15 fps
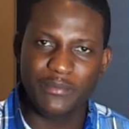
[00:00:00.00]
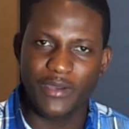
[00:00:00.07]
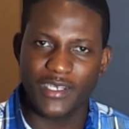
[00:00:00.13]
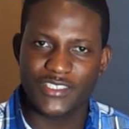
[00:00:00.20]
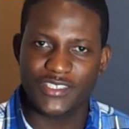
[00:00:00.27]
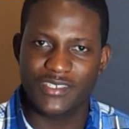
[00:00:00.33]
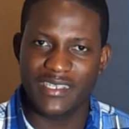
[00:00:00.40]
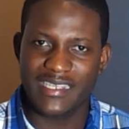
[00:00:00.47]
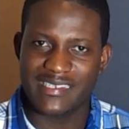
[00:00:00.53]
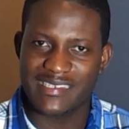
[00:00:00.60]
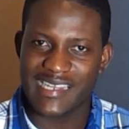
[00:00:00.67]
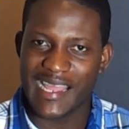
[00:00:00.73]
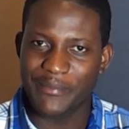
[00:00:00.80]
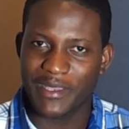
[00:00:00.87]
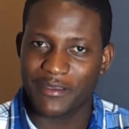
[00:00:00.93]
much the
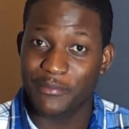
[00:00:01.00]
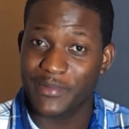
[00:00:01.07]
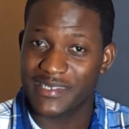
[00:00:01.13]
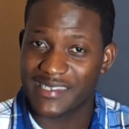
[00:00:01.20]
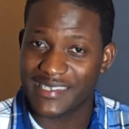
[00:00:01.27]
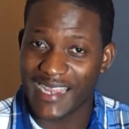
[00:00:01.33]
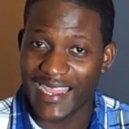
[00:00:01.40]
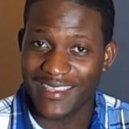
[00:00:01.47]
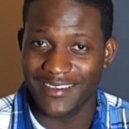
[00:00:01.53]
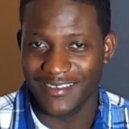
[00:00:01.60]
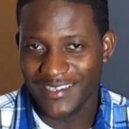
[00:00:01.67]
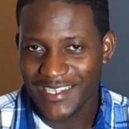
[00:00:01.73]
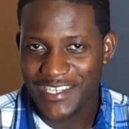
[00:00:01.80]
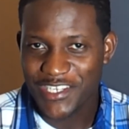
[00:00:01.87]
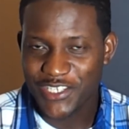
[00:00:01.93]
Islamic Messiah,
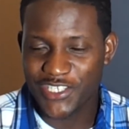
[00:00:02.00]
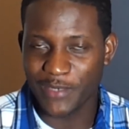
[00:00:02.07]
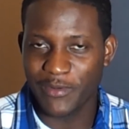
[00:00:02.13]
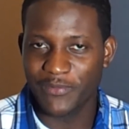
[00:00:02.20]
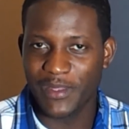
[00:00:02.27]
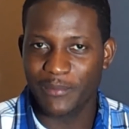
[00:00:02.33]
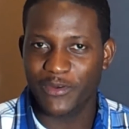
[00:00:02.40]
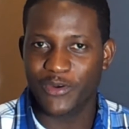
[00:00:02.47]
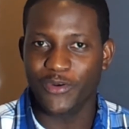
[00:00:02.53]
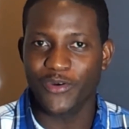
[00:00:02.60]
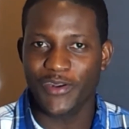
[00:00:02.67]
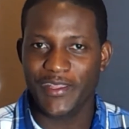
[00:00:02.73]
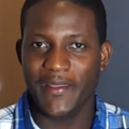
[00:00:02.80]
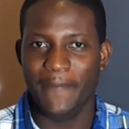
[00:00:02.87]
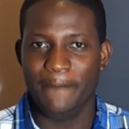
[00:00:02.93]
some of them call
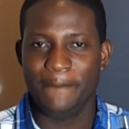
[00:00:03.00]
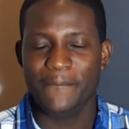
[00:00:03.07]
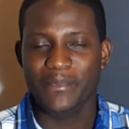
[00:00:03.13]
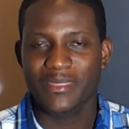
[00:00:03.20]
him.